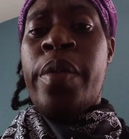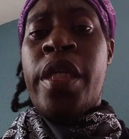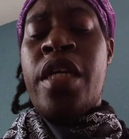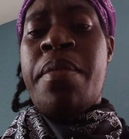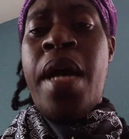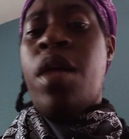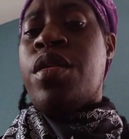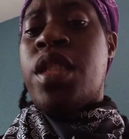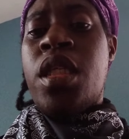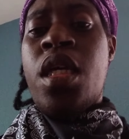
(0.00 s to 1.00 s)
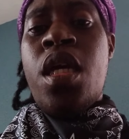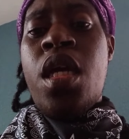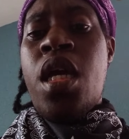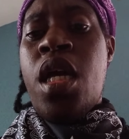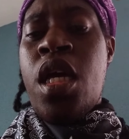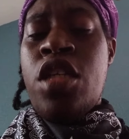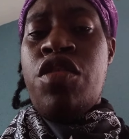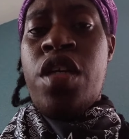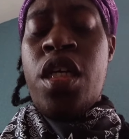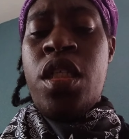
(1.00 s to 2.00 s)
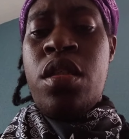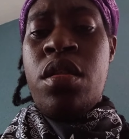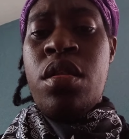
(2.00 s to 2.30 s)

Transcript: will get my house address